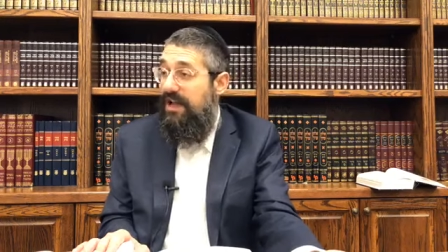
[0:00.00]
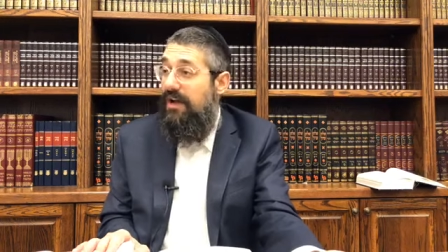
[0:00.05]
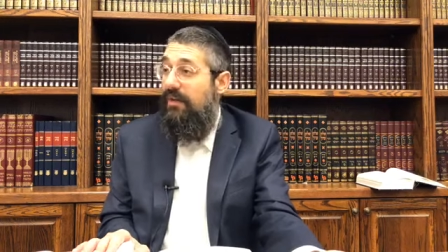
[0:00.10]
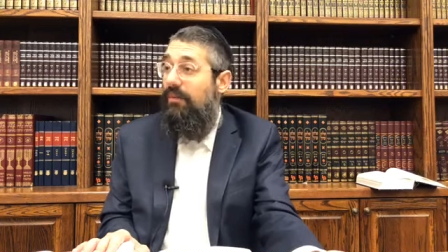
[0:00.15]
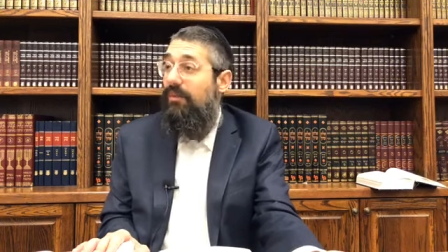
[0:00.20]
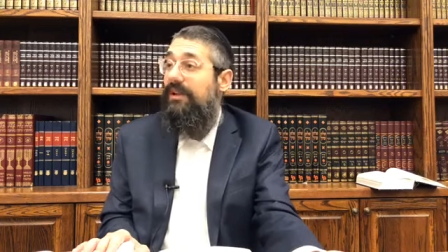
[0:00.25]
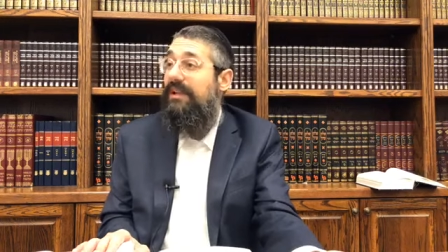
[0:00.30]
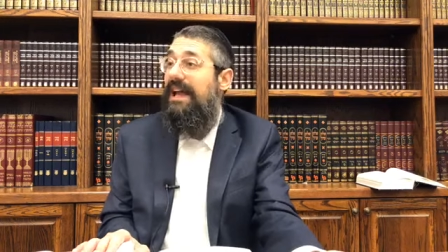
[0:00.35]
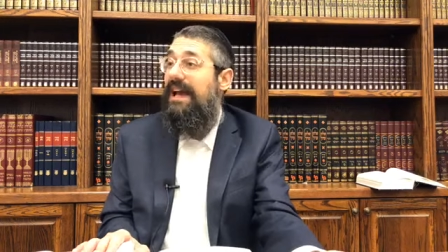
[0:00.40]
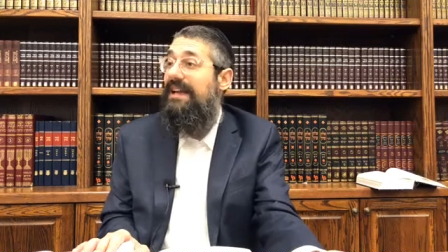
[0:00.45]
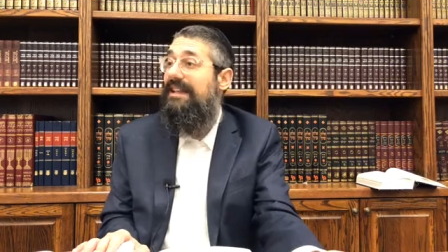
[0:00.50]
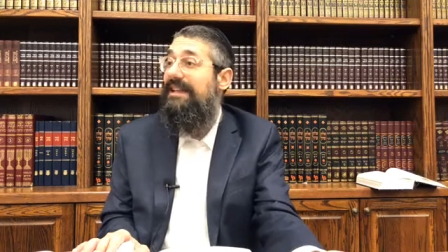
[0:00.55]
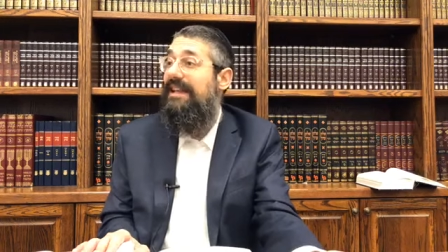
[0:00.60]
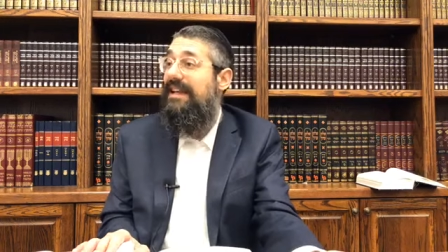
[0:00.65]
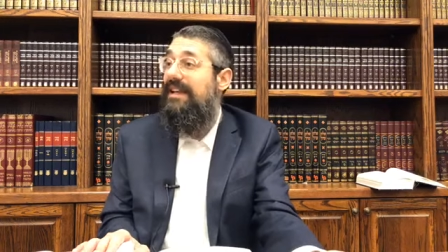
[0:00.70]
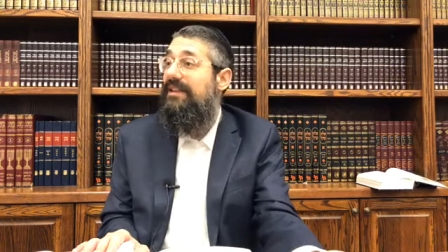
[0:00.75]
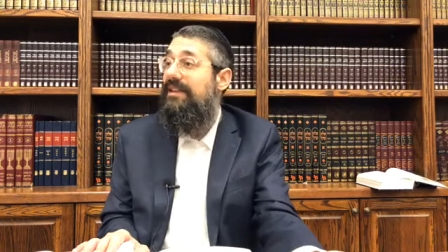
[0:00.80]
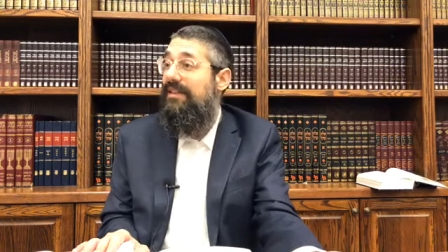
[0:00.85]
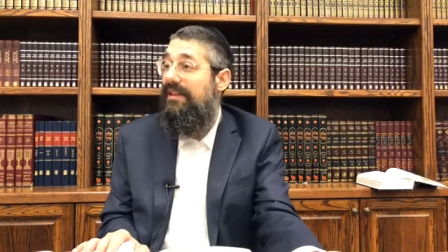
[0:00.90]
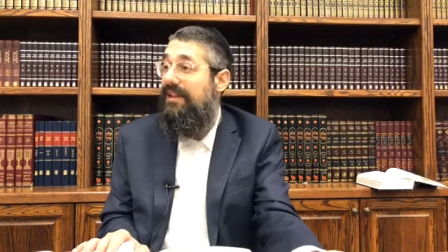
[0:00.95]
will like to
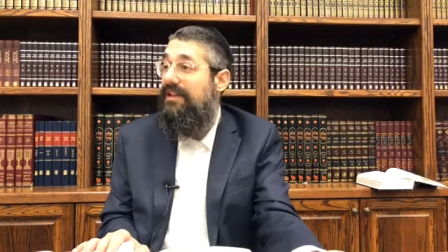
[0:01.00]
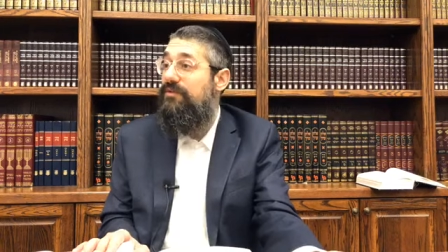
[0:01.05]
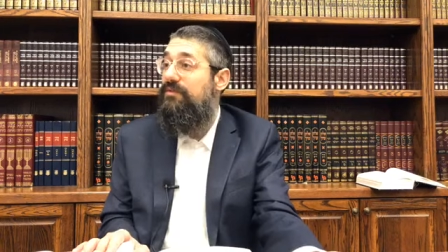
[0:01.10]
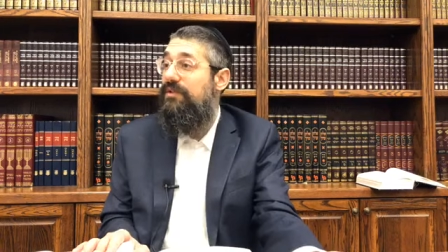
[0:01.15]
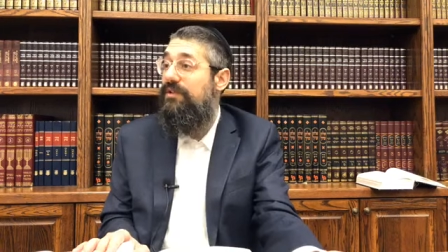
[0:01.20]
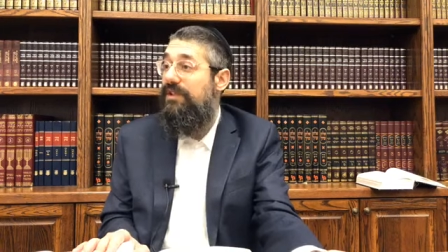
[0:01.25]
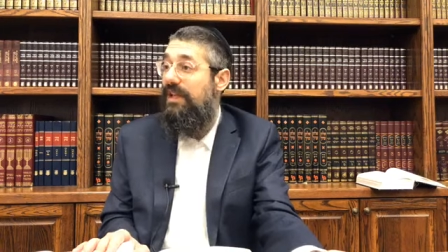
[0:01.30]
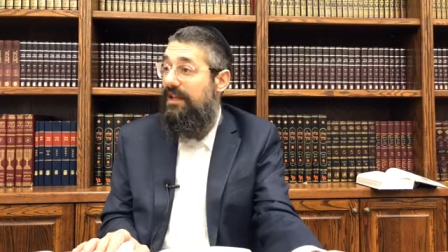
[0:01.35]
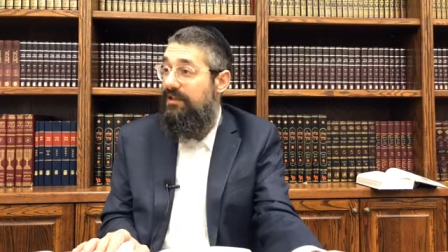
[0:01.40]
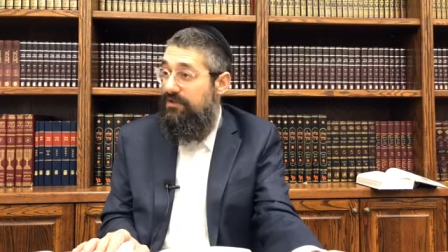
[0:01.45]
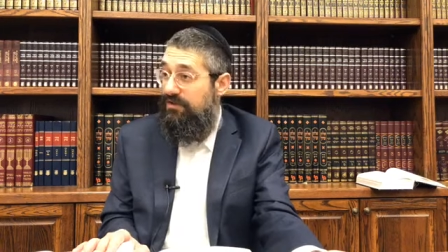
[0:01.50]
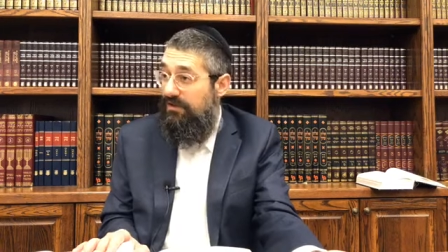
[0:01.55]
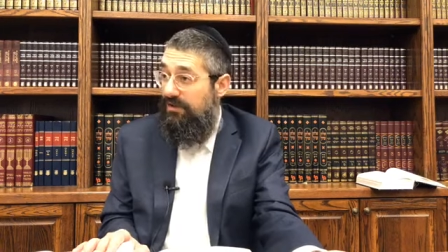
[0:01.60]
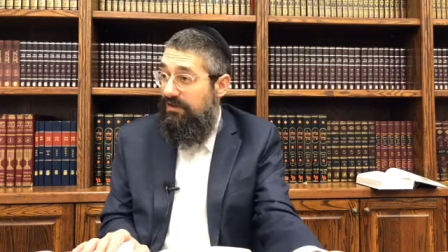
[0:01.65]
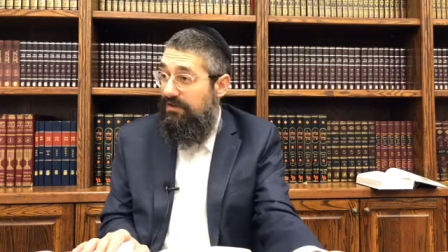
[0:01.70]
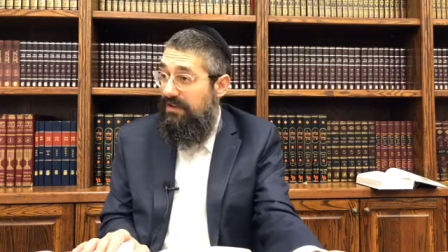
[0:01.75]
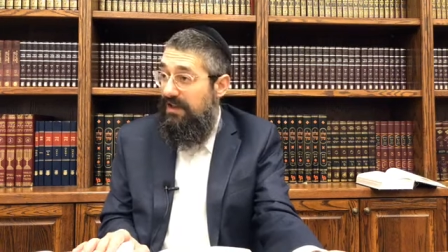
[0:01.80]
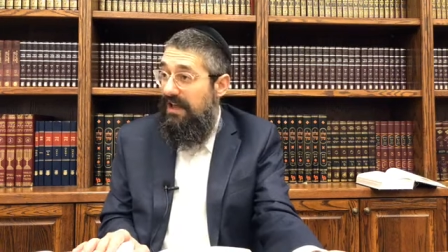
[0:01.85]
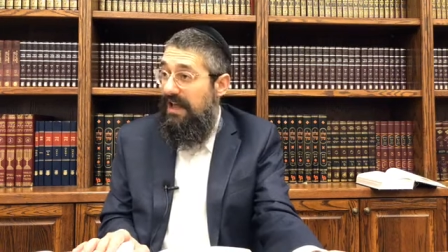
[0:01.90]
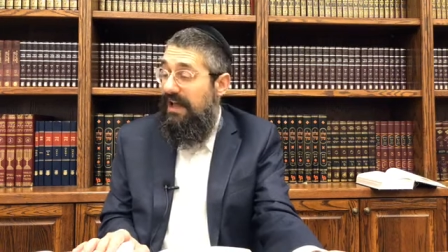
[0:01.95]
eat things which taste
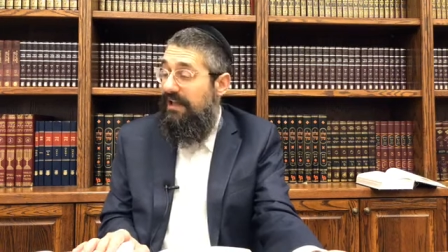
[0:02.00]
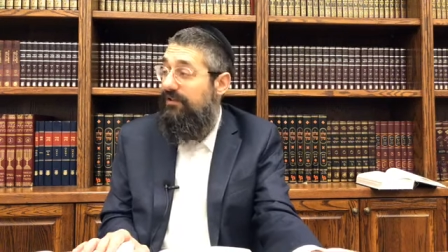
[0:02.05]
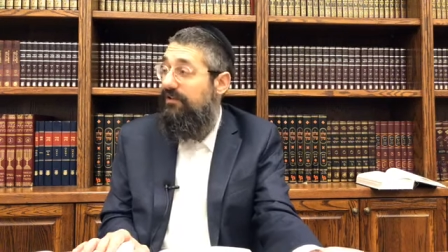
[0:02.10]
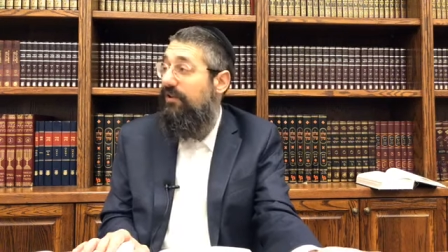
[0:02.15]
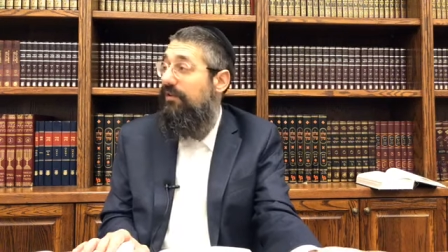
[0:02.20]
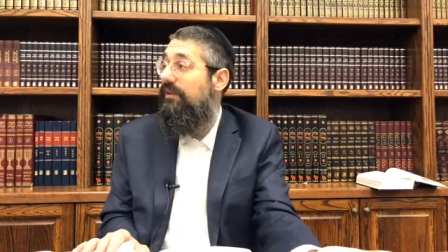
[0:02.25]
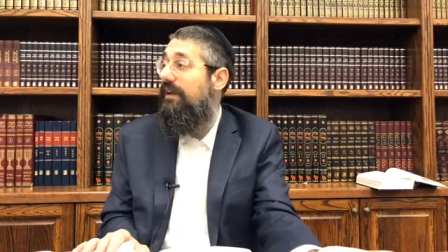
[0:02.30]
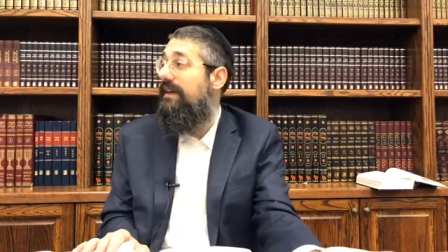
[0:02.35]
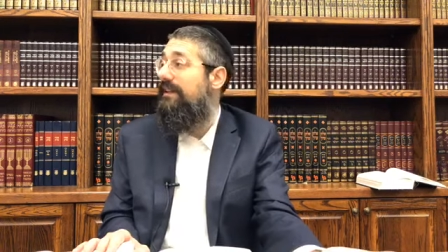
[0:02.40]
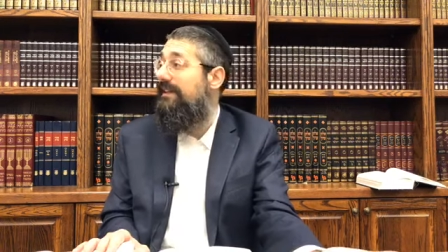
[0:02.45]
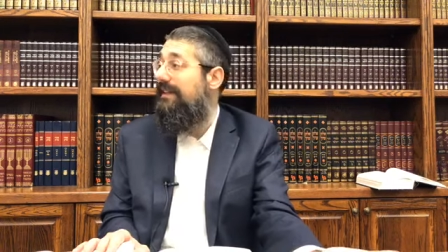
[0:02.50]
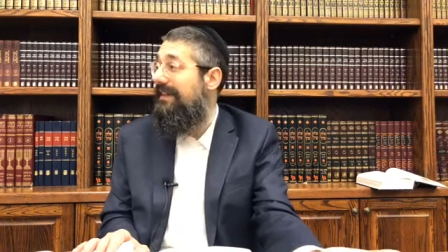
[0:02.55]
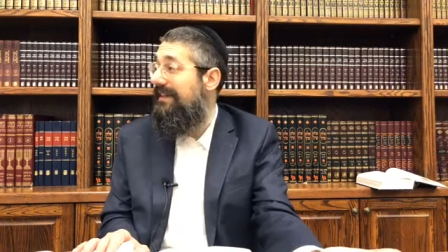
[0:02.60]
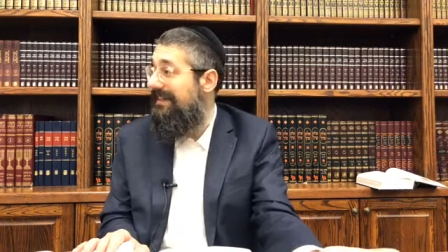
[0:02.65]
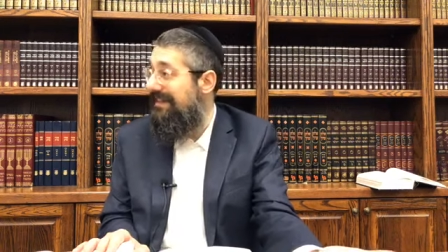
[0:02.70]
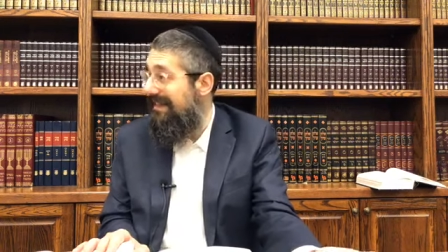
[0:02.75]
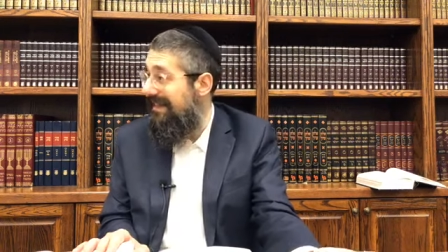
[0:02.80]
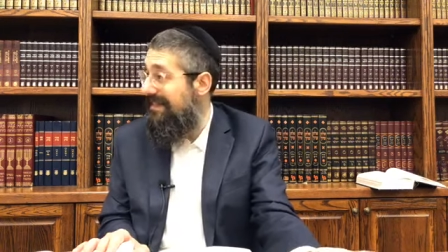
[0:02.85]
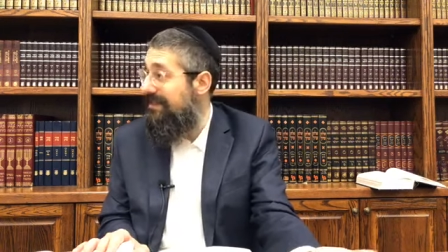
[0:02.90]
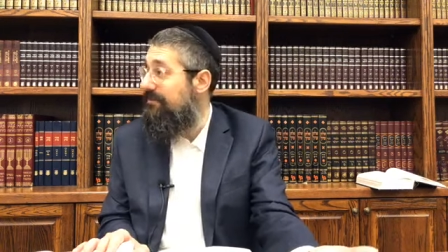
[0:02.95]
good and don't like to
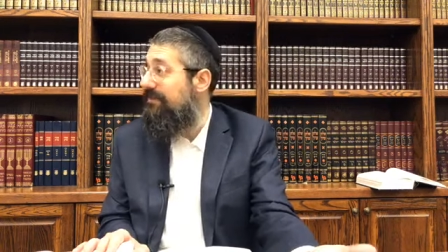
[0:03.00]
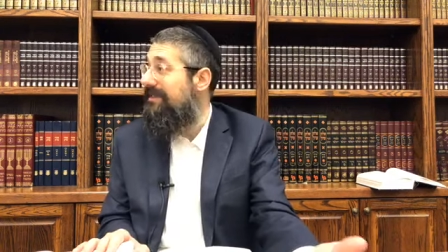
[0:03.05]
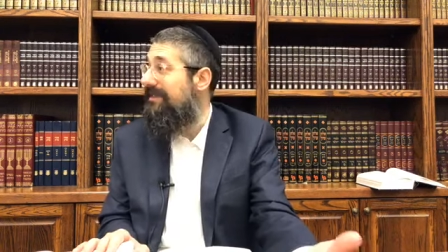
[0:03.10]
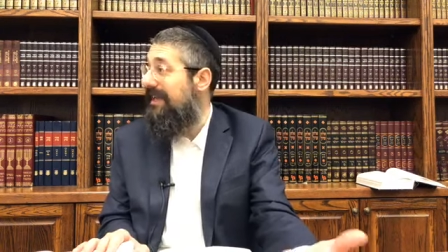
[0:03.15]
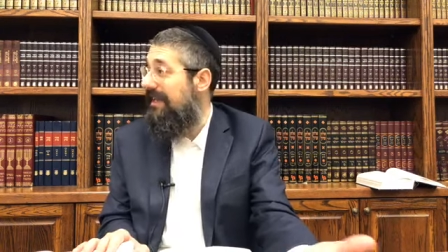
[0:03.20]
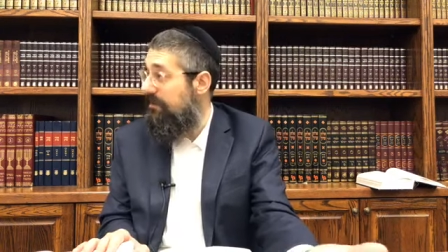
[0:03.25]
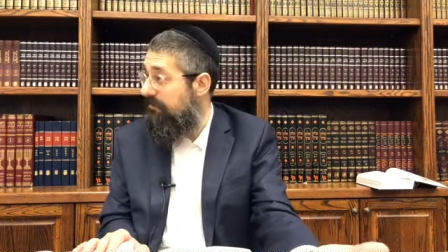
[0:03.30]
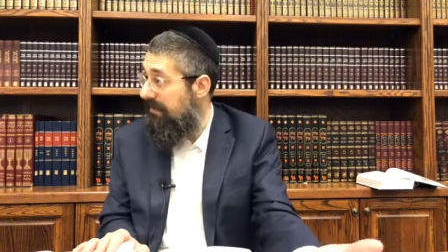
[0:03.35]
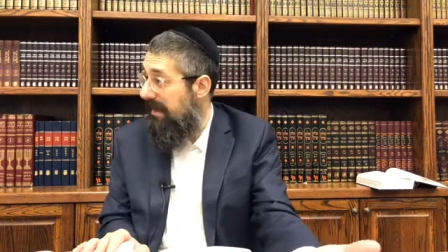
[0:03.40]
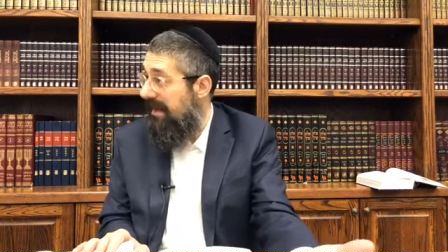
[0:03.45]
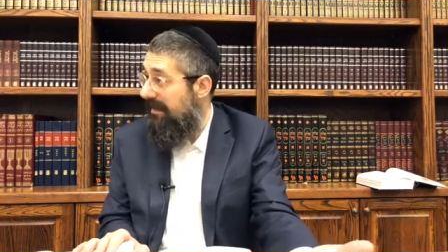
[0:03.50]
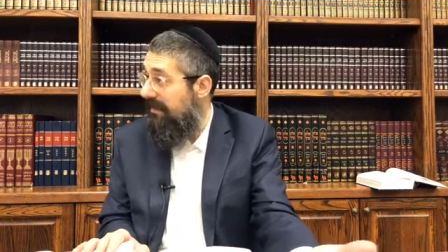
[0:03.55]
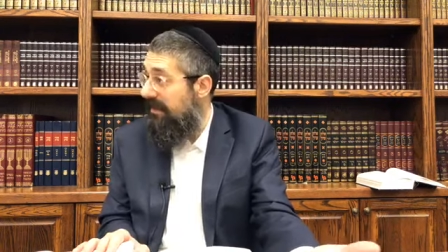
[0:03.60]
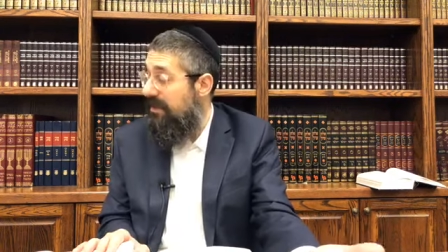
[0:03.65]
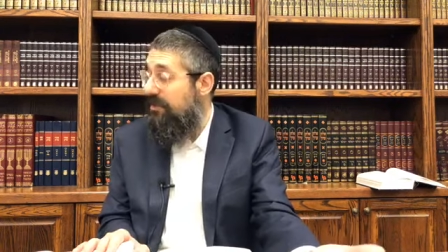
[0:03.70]
eat things which taste bad.